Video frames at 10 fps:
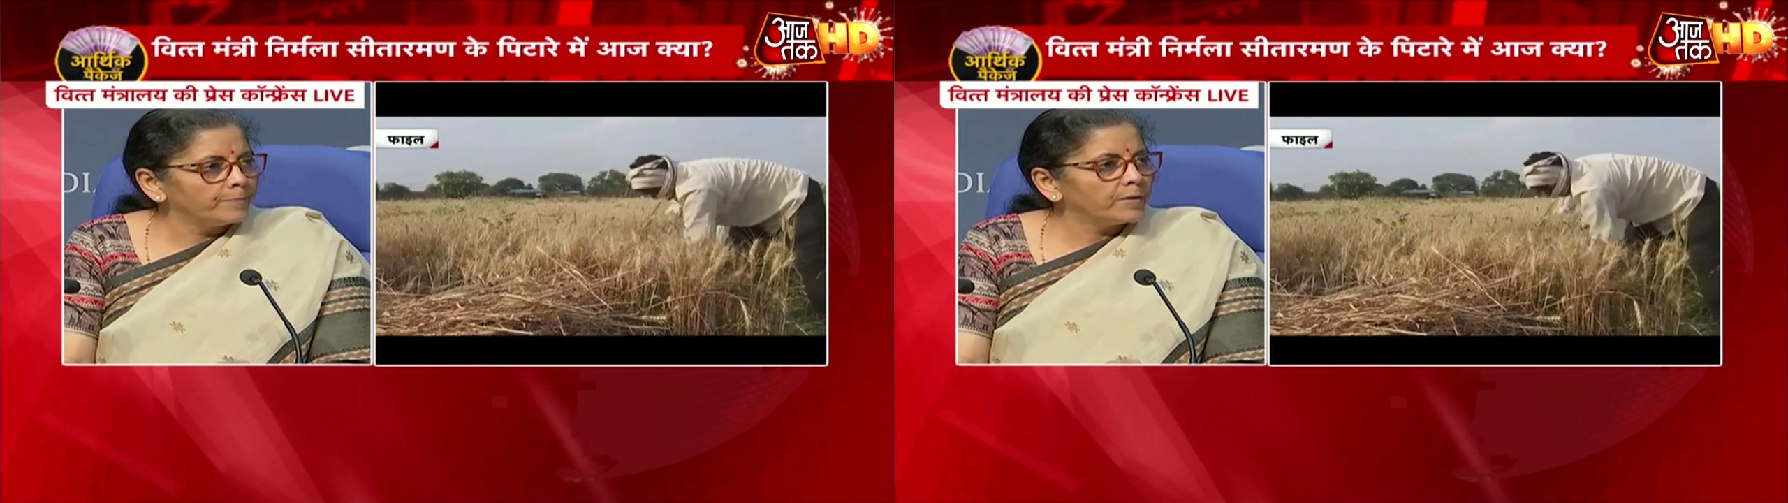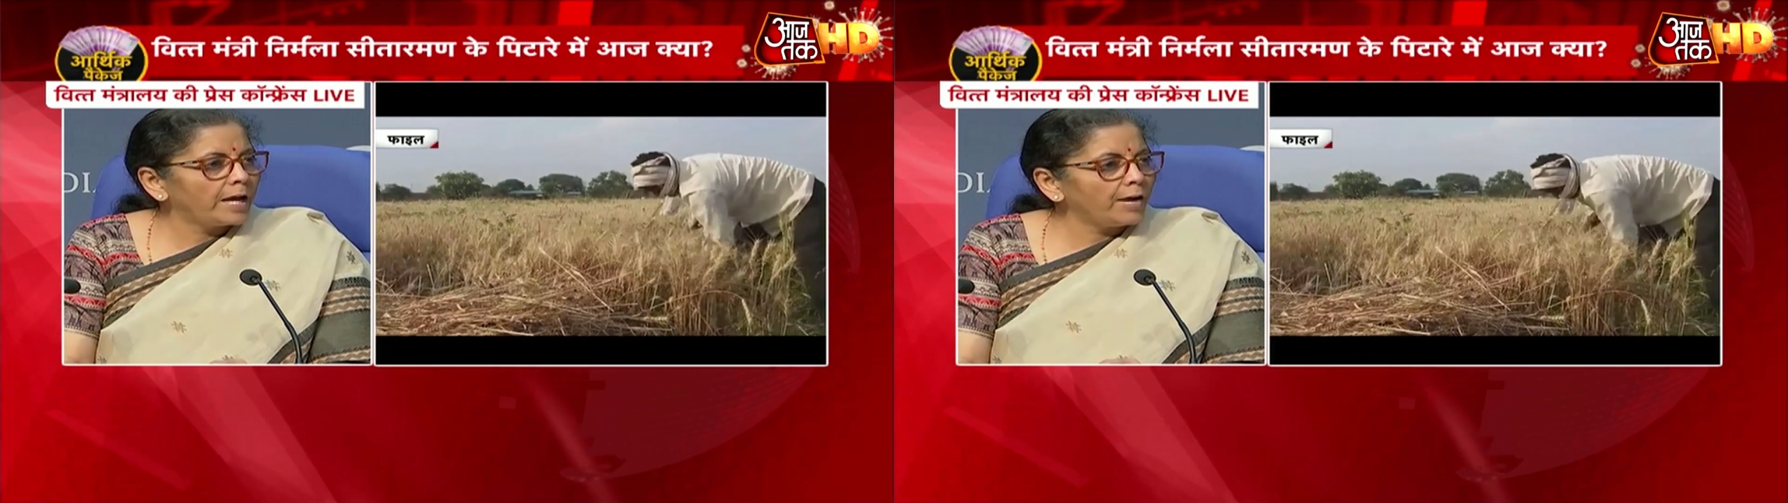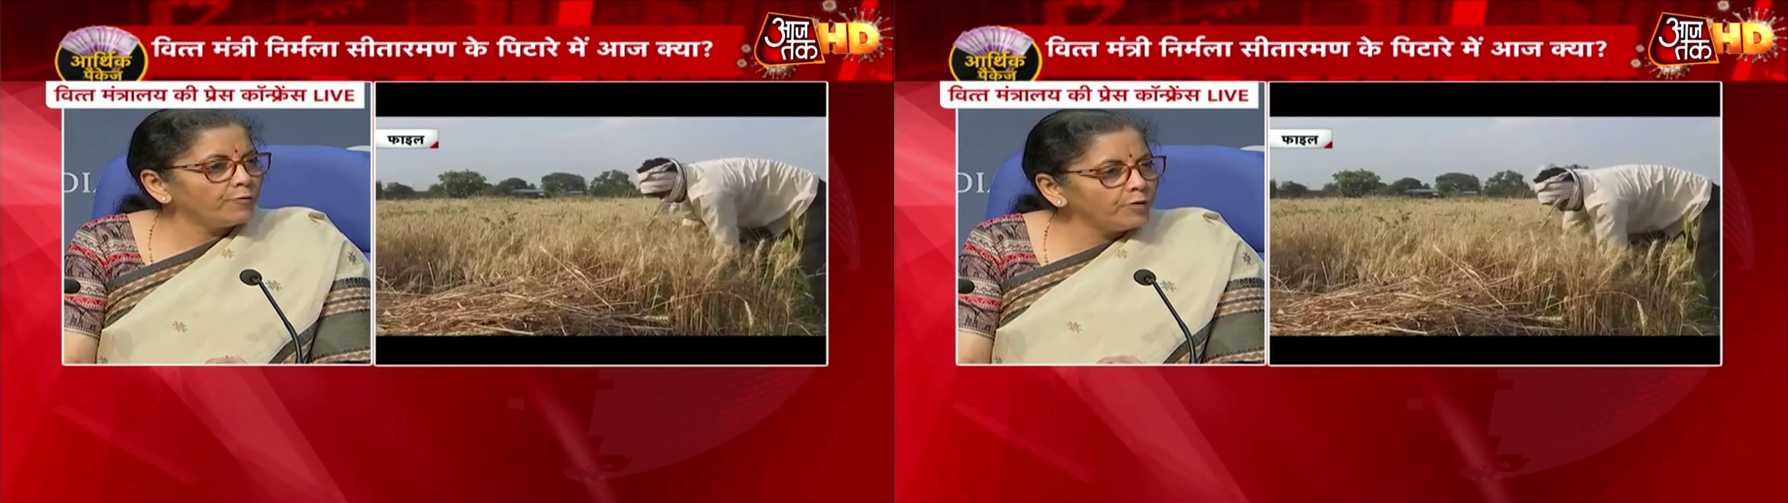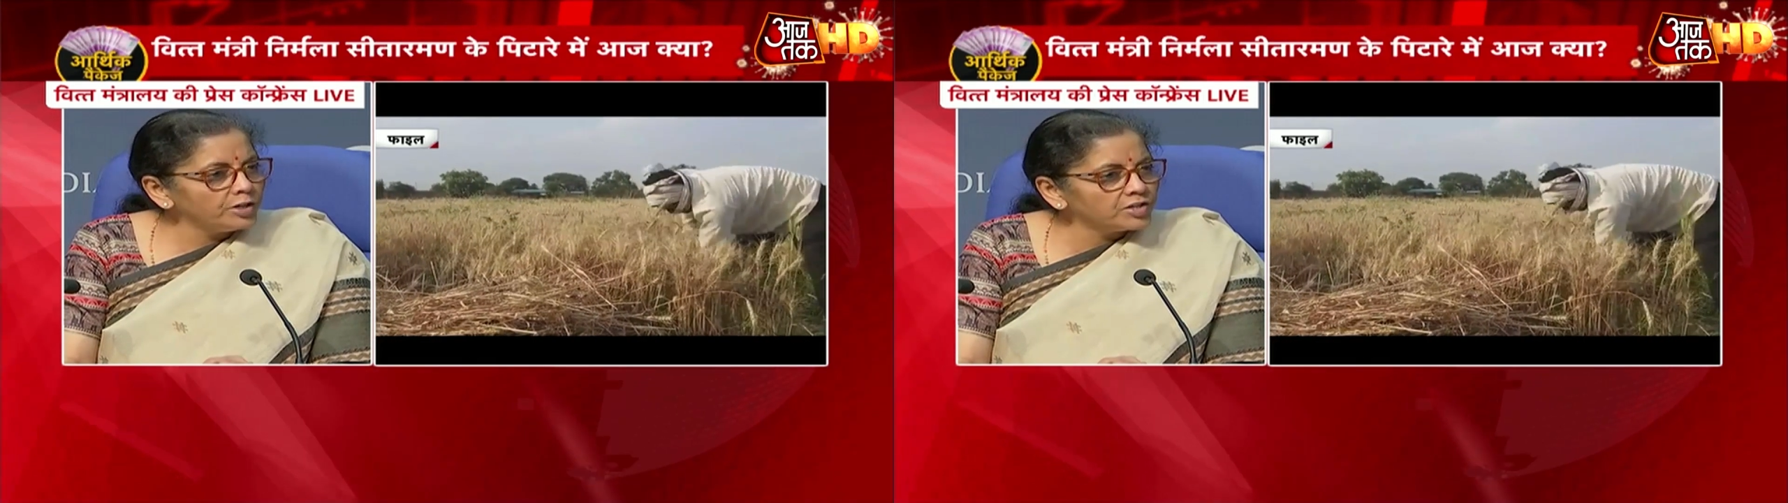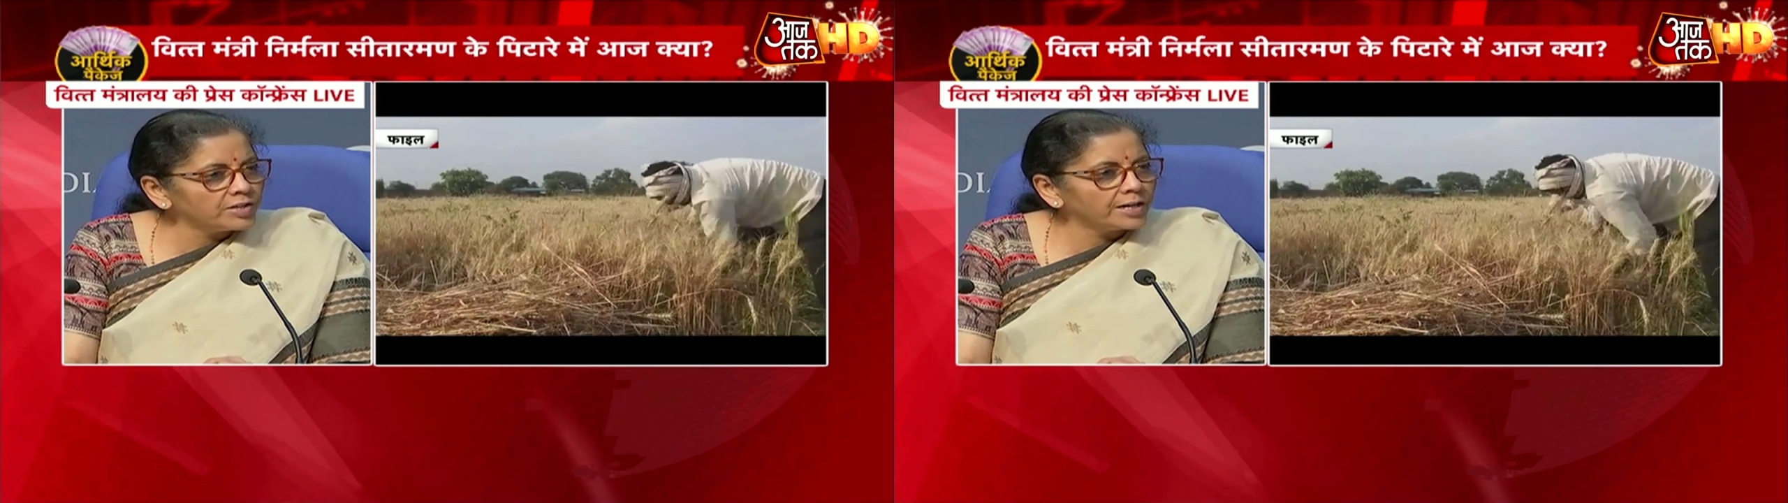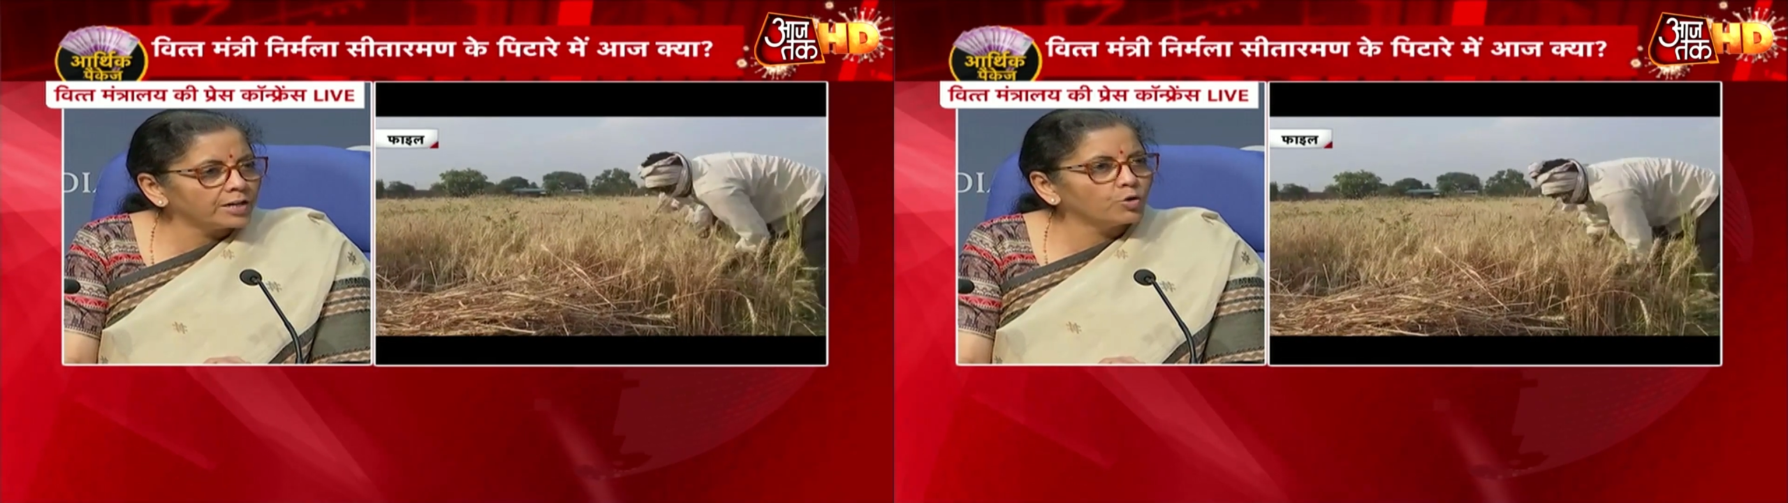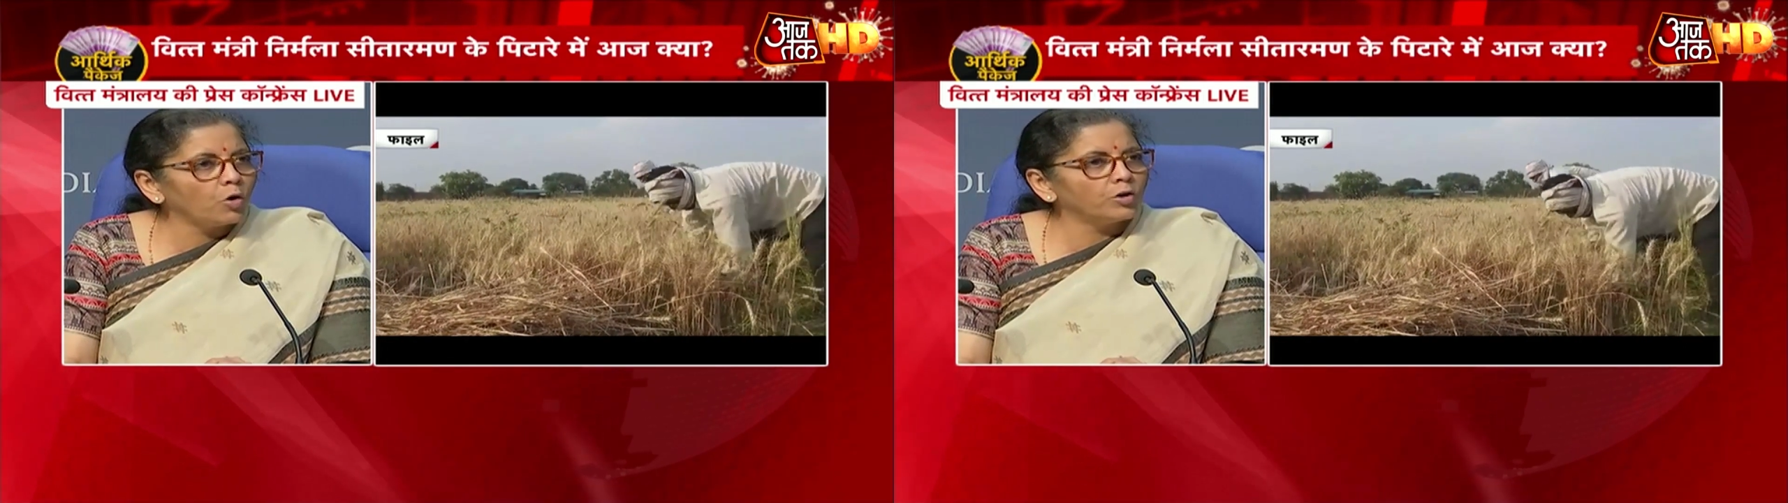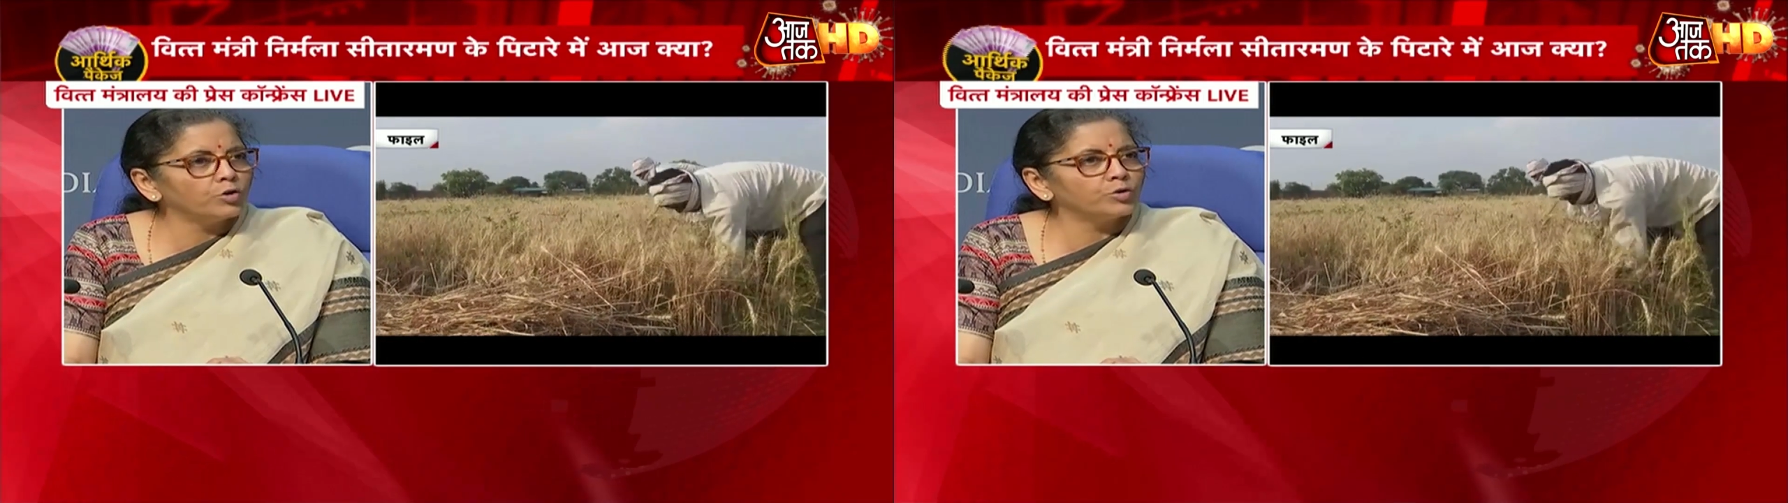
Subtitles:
the efforts that had gone